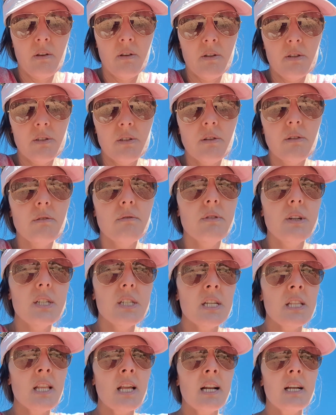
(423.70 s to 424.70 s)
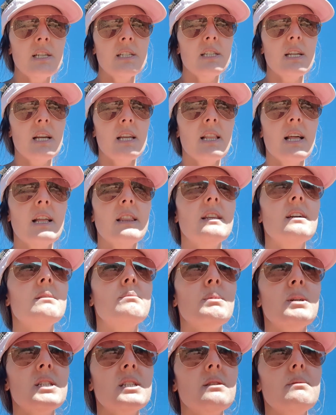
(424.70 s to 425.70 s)
So the reason that I say that there
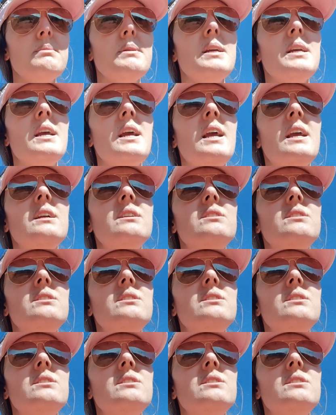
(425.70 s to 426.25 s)
must be a